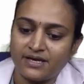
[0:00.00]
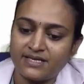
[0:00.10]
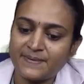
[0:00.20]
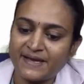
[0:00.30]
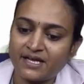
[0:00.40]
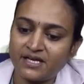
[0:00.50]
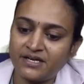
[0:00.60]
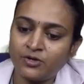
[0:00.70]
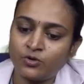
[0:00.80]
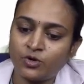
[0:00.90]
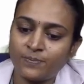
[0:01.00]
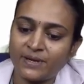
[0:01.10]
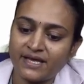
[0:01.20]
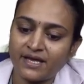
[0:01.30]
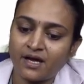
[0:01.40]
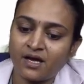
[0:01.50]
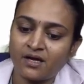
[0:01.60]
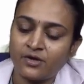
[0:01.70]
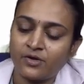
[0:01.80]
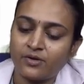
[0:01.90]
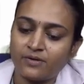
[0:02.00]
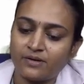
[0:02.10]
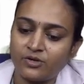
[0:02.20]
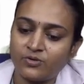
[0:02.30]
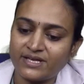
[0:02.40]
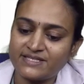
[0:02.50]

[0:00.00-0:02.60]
In speckled leukoplakia, you